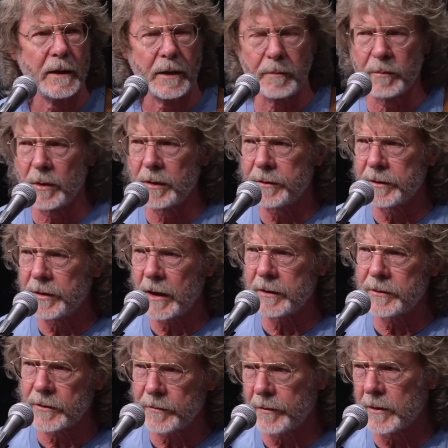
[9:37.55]
and brought the
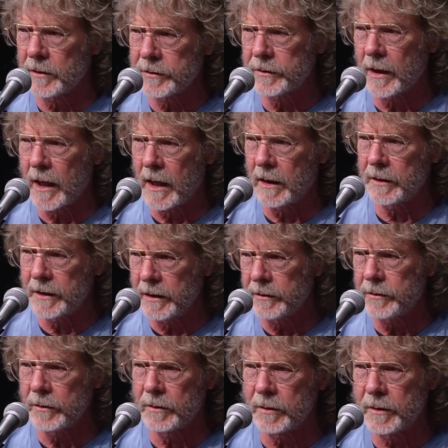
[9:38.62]
Texas fiddle style
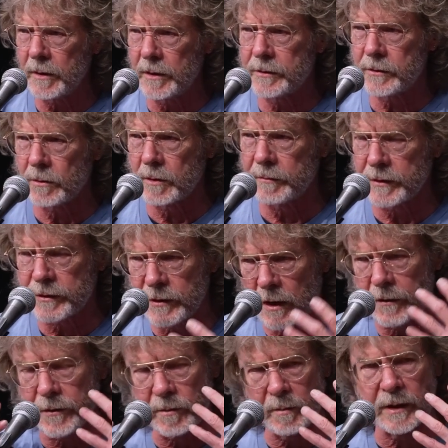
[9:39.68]
into a sort of a
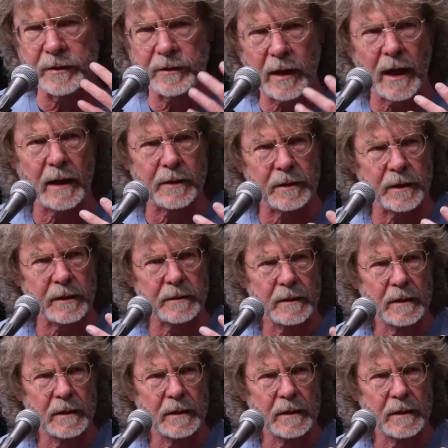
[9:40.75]
Southern mentality